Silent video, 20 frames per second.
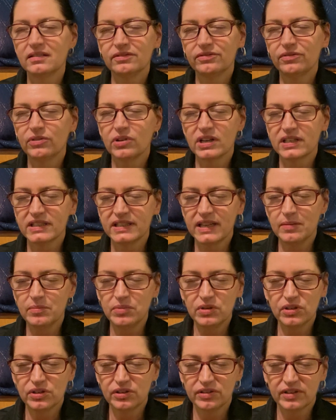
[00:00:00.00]
for
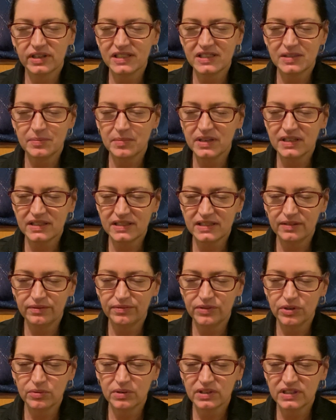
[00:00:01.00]
example, Christmas, if
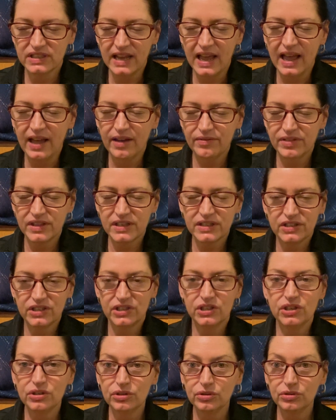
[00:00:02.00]
you were to have this
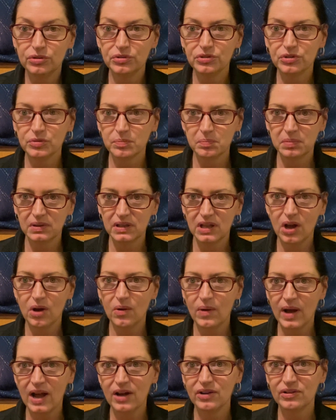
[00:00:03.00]
huge
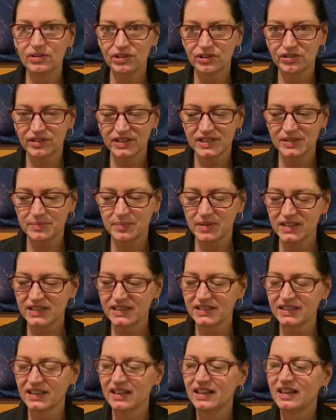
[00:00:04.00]
blowout Christmas,